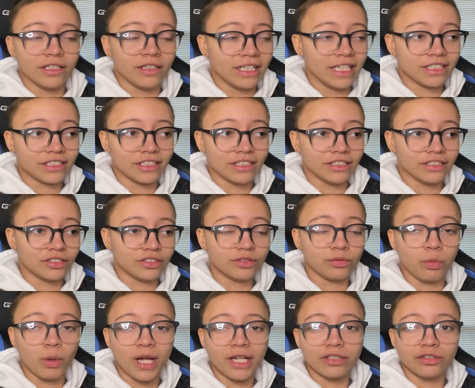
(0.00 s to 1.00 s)
Oh, that shit
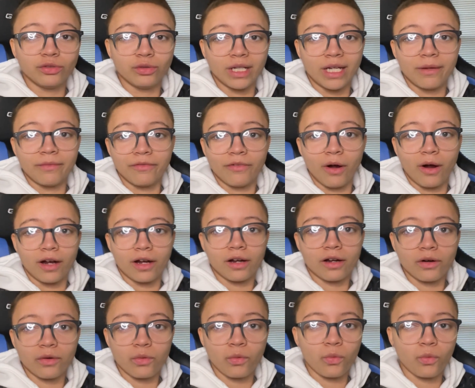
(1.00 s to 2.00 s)
is way too damn
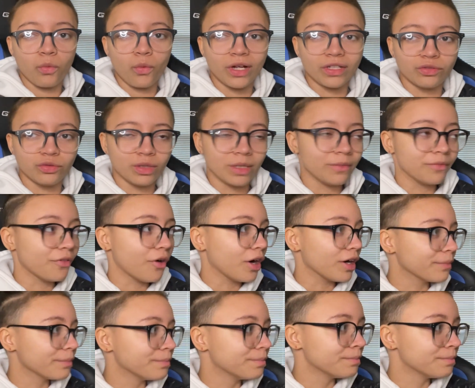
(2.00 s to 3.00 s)
far, way too damn far.